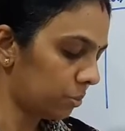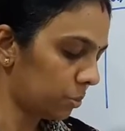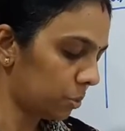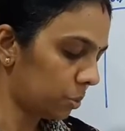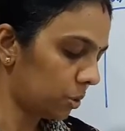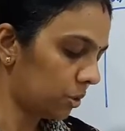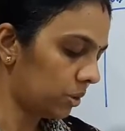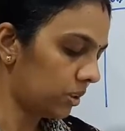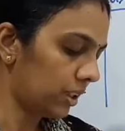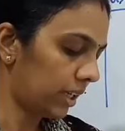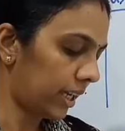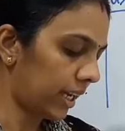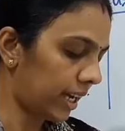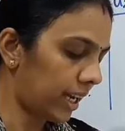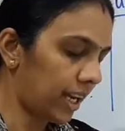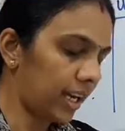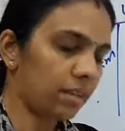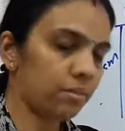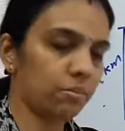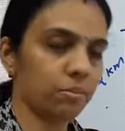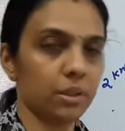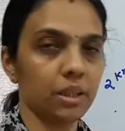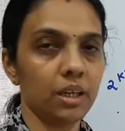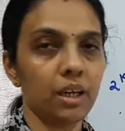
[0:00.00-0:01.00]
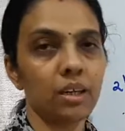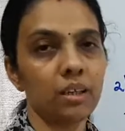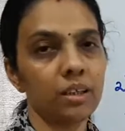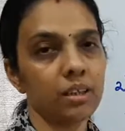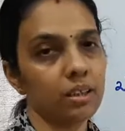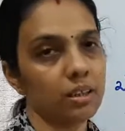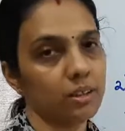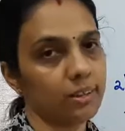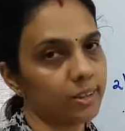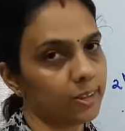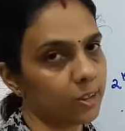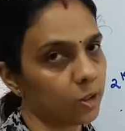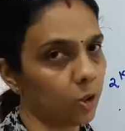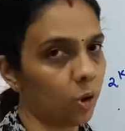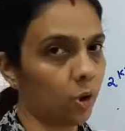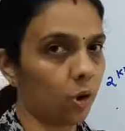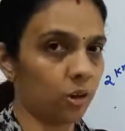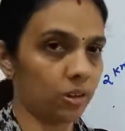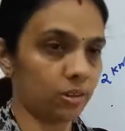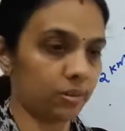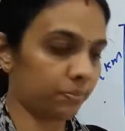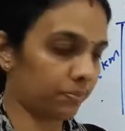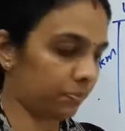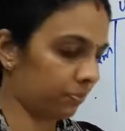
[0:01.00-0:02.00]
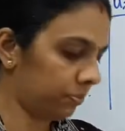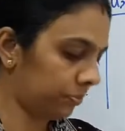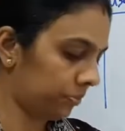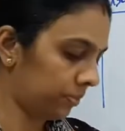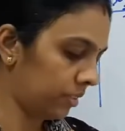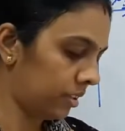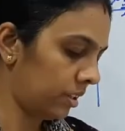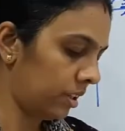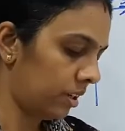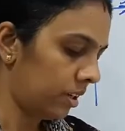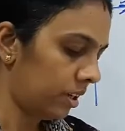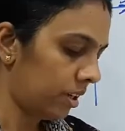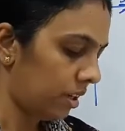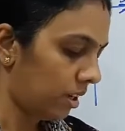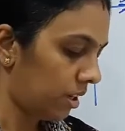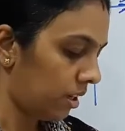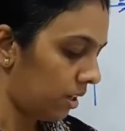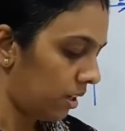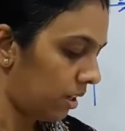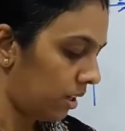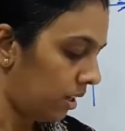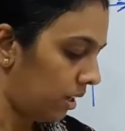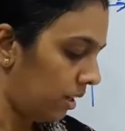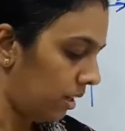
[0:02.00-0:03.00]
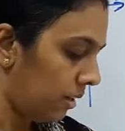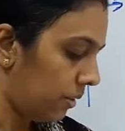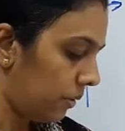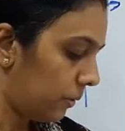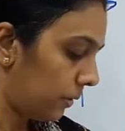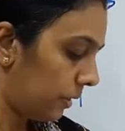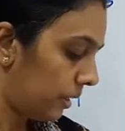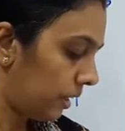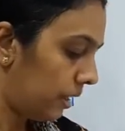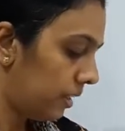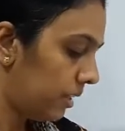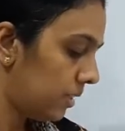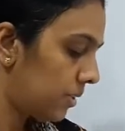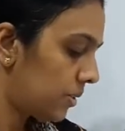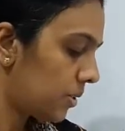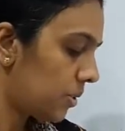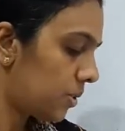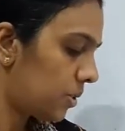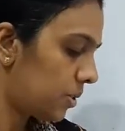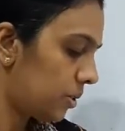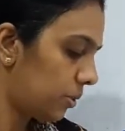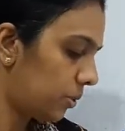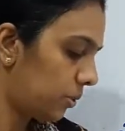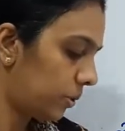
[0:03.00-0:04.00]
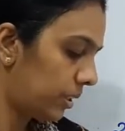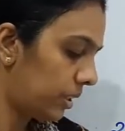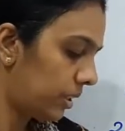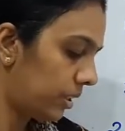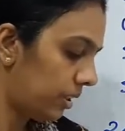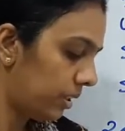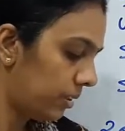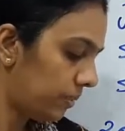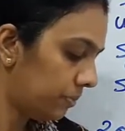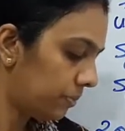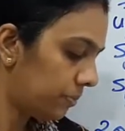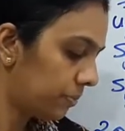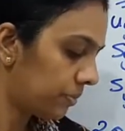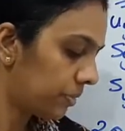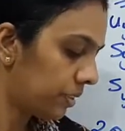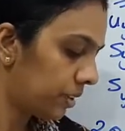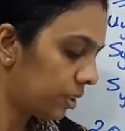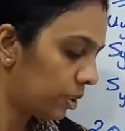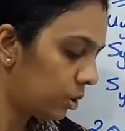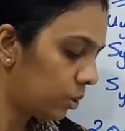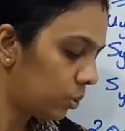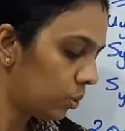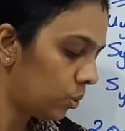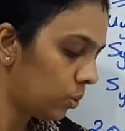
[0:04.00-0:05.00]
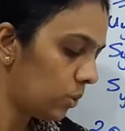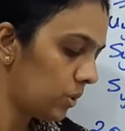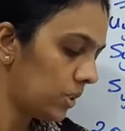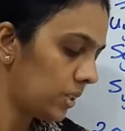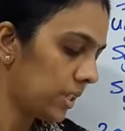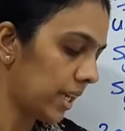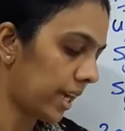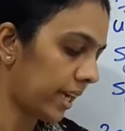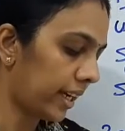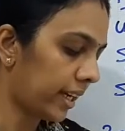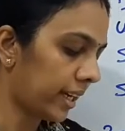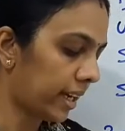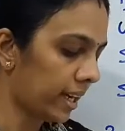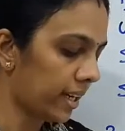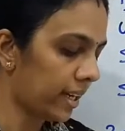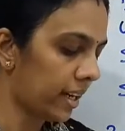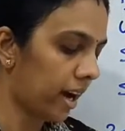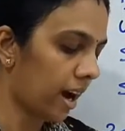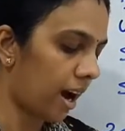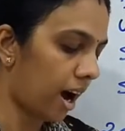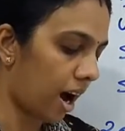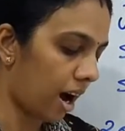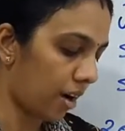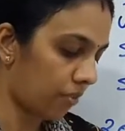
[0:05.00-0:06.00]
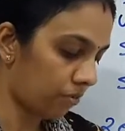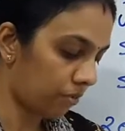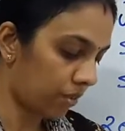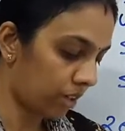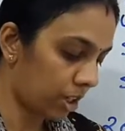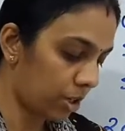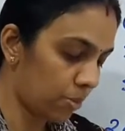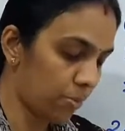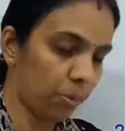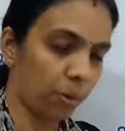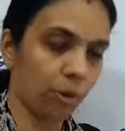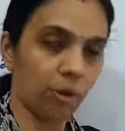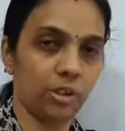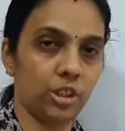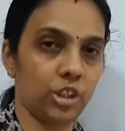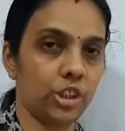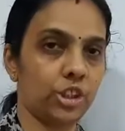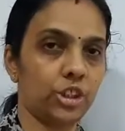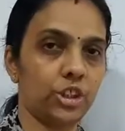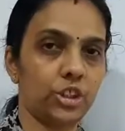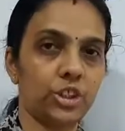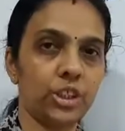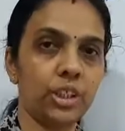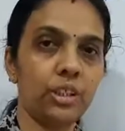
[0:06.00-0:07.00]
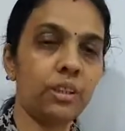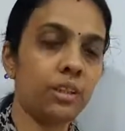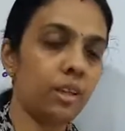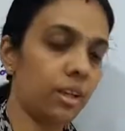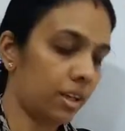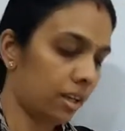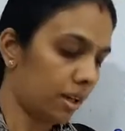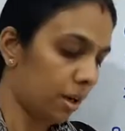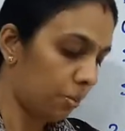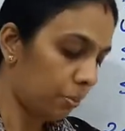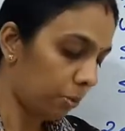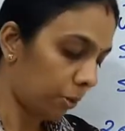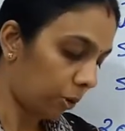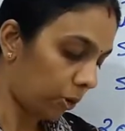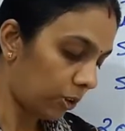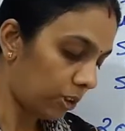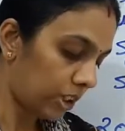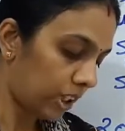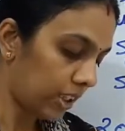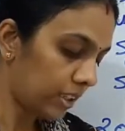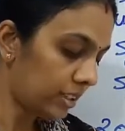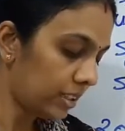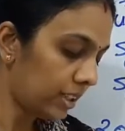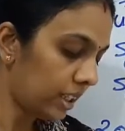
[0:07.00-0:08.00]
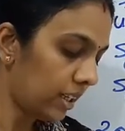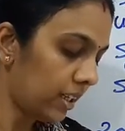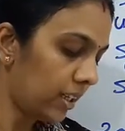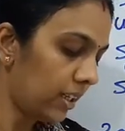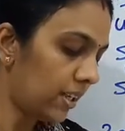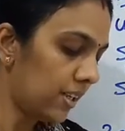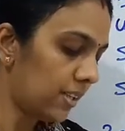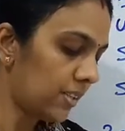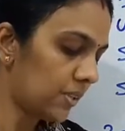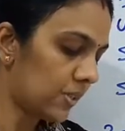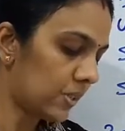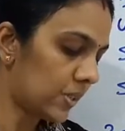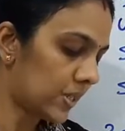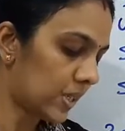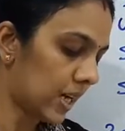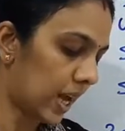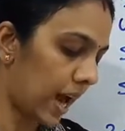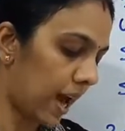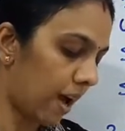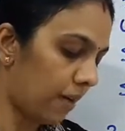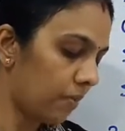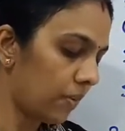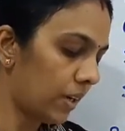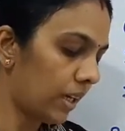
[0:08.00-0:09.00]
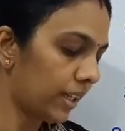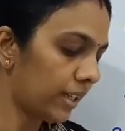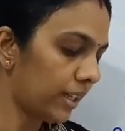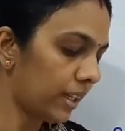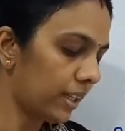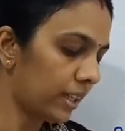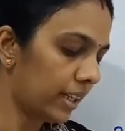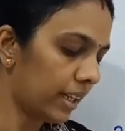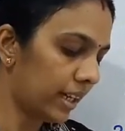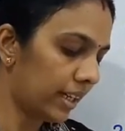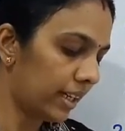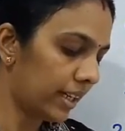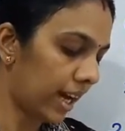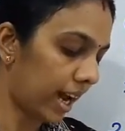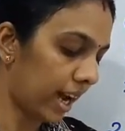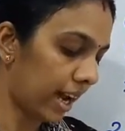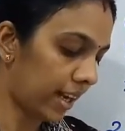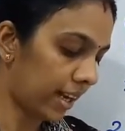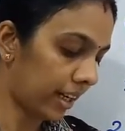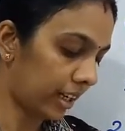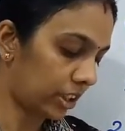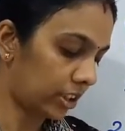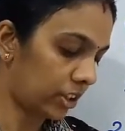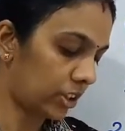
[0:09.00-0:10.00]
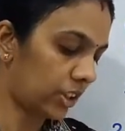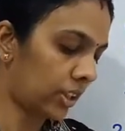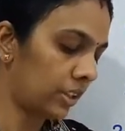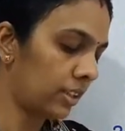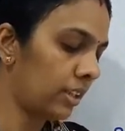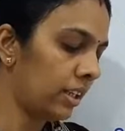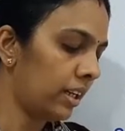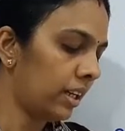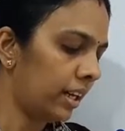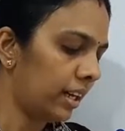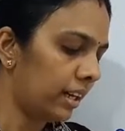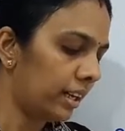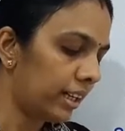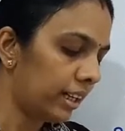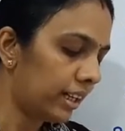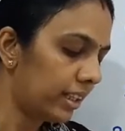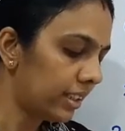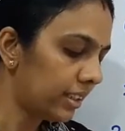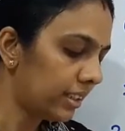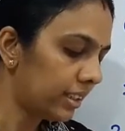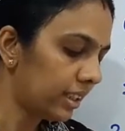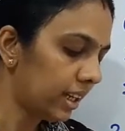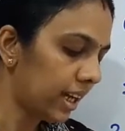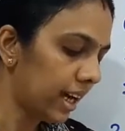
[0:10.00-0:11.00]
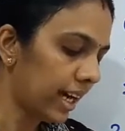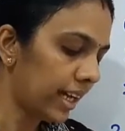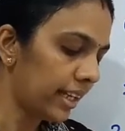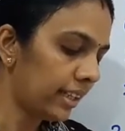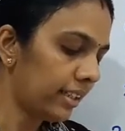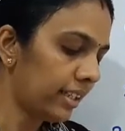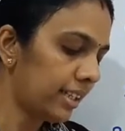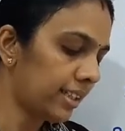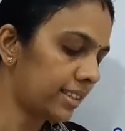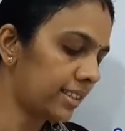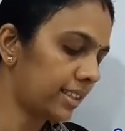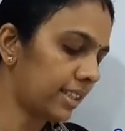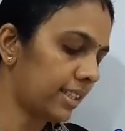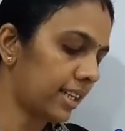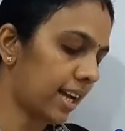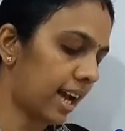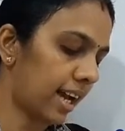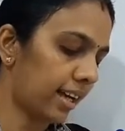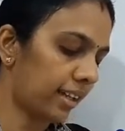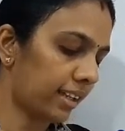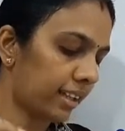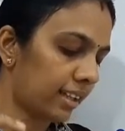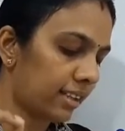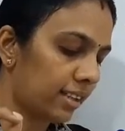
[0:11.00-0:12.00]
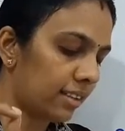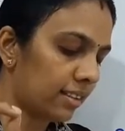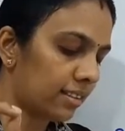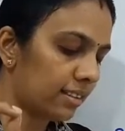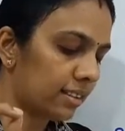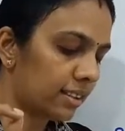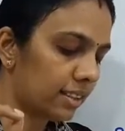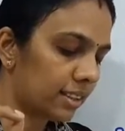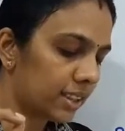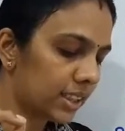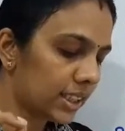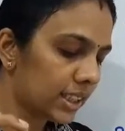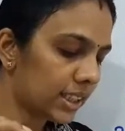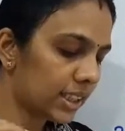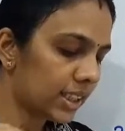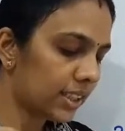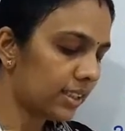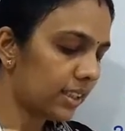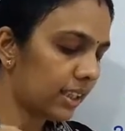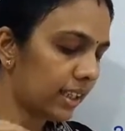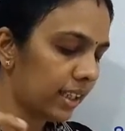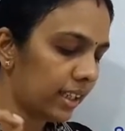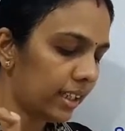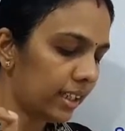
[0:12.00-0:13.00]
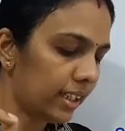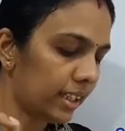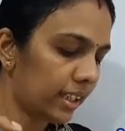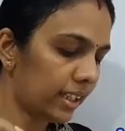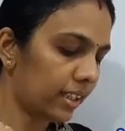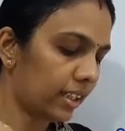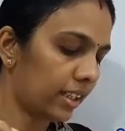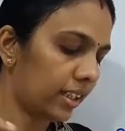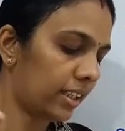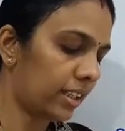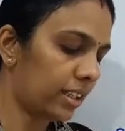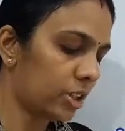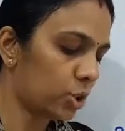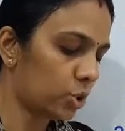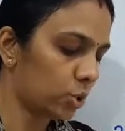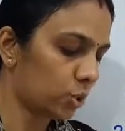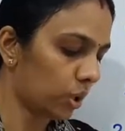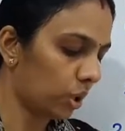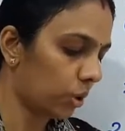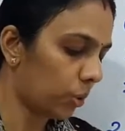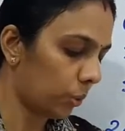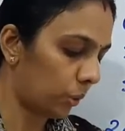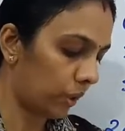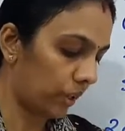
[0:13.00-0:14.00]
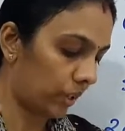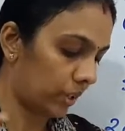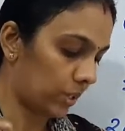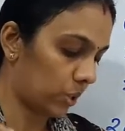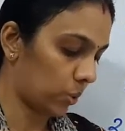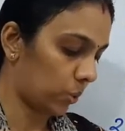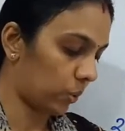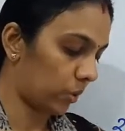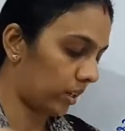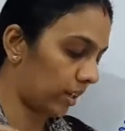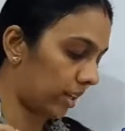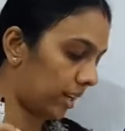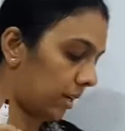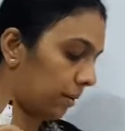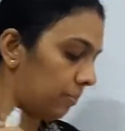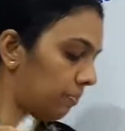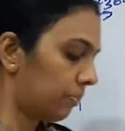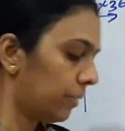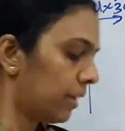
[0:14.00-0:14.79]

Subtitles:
Both A and B are wrong. Okay. So here 2 seconds after projection, projectile is traveling in a direction inclined at an angle 30 degree to the horizontal.